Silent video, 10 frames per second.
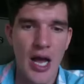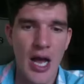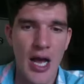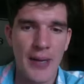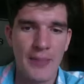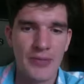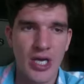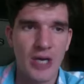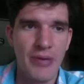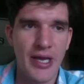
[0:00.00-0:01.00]
Um, so
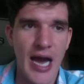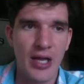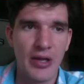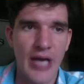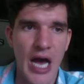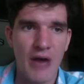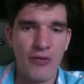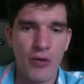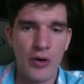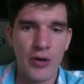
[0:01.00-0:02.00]
that could be a guy to look out
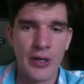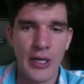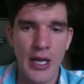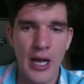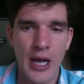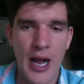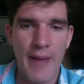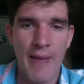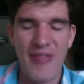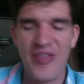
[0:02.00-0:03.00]
for.
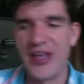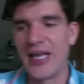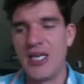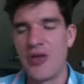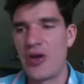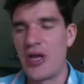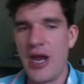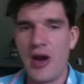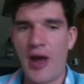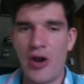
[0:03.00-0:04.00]
Uh, I think any other
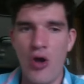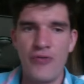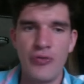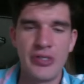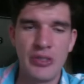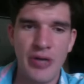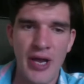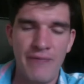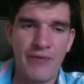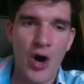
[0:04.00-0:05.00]
year, I don't know if UNC would
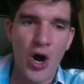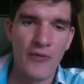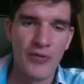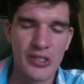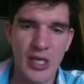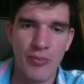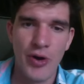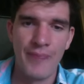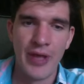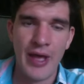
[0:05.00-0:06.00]
get involved with
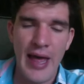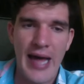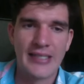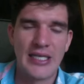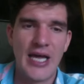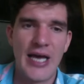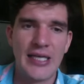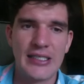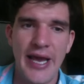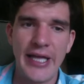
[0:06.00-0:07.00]
someone outside the
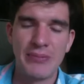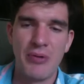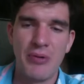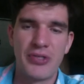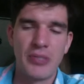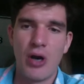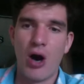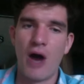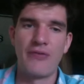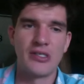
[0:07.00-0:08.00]
United States, but with so many
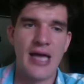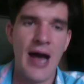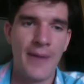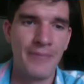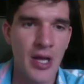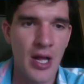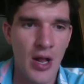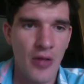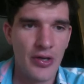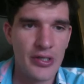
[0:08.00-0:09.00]
offers out,
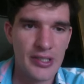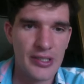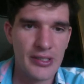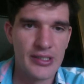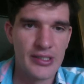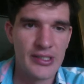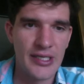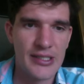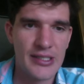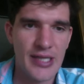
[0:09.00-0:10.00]
there's the, the
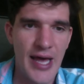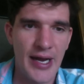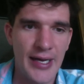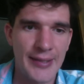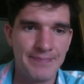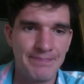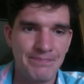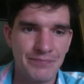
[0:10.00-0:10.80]
sense that um,